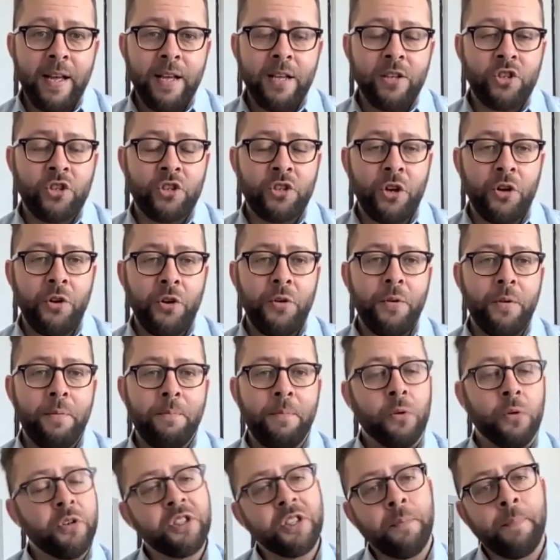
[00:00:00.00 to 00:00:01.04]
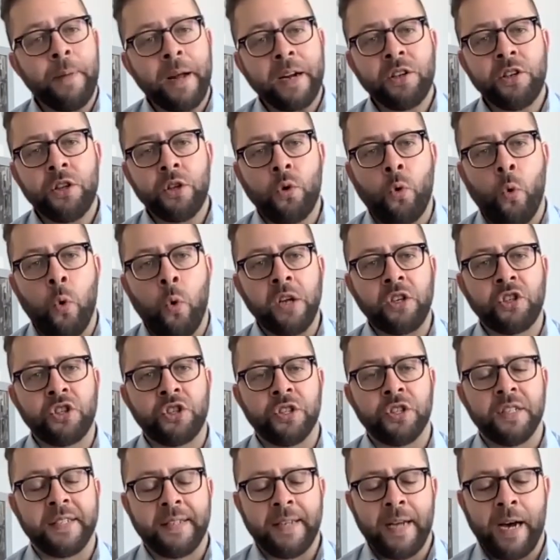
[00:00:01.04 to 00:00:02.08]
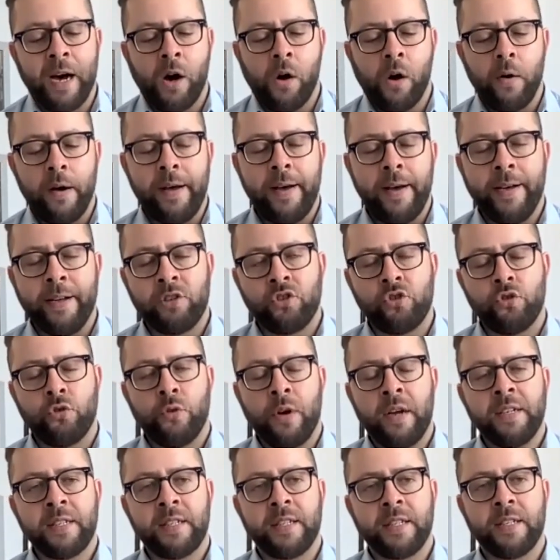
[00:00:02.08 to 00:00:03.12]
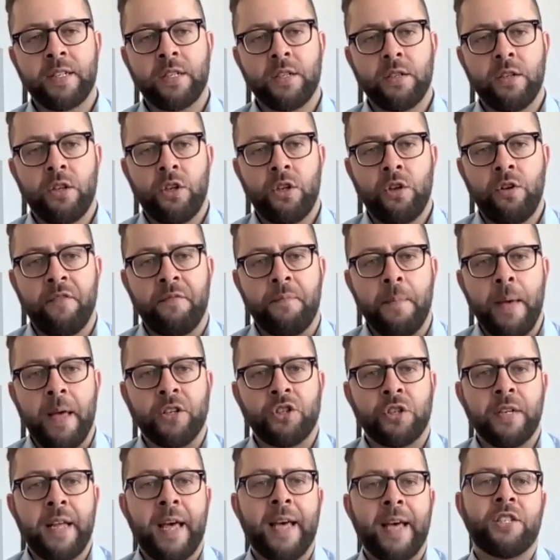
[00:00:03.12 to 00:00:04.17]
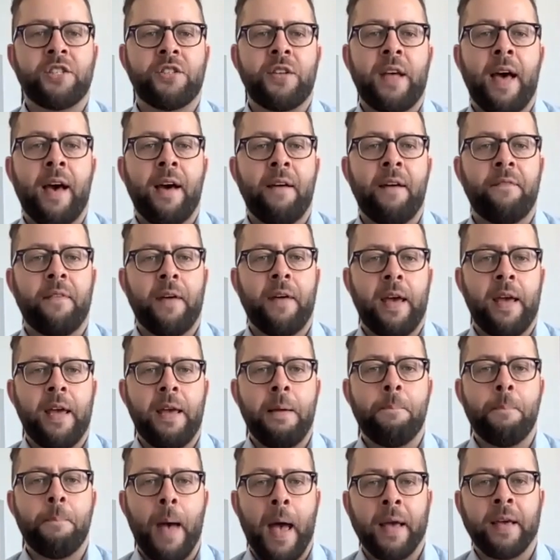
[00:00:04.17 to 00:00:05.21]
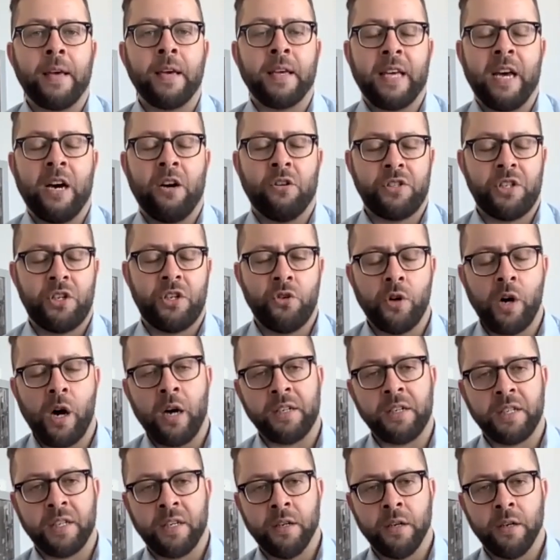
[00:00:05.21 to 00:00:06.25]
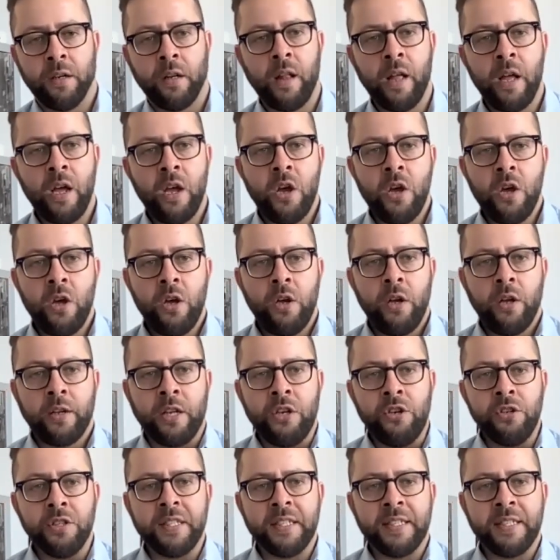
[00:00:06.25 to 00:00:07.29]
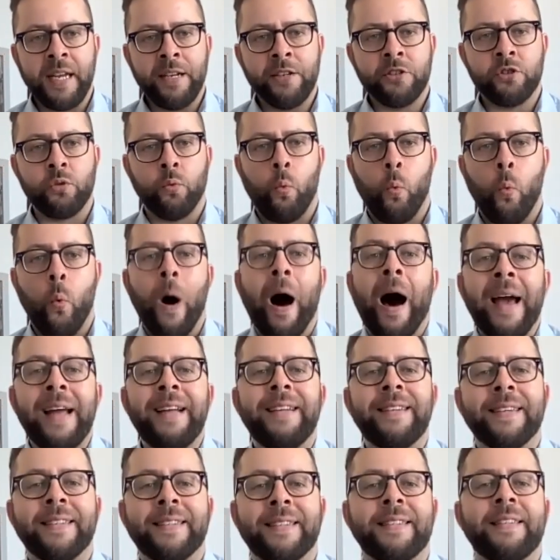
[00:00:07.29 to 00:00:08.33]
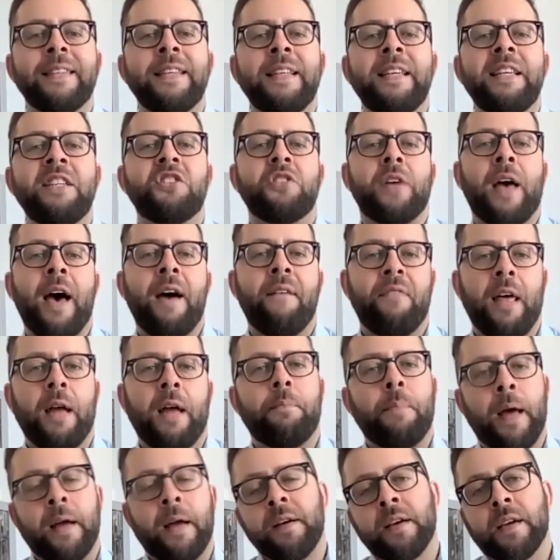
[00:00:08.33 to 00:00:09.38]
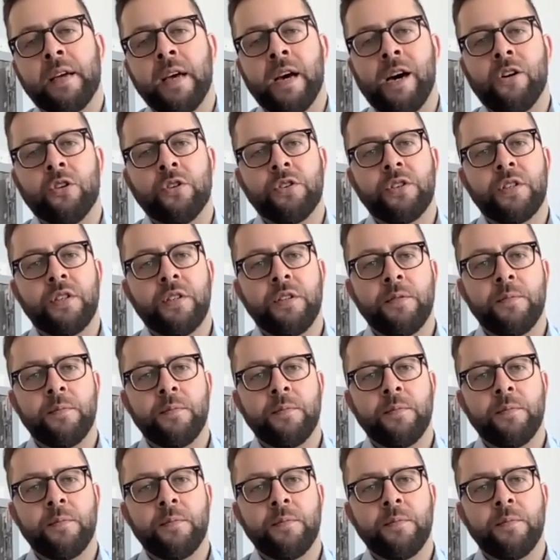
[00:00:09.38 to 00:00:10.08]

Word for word: So, Marishka, back to the questions. Now, a trust you've mentioned has to have a bank account in your article. Can you just tell us why does it need to have that bank account?